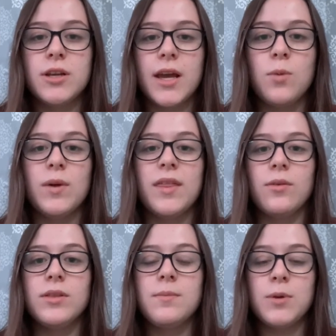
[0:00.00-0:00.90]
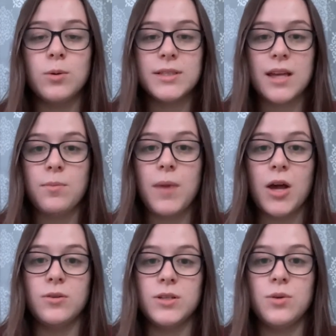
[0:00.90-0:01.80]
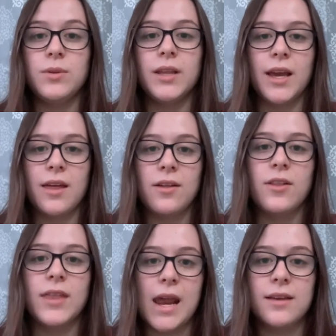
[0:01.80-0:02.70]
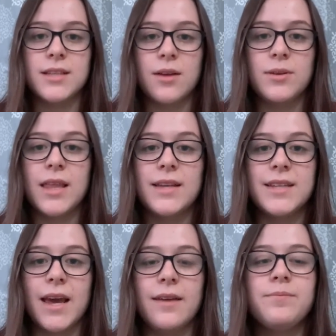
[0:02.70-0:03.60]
and without them, you will sound monotone like I thought that I sounded that day.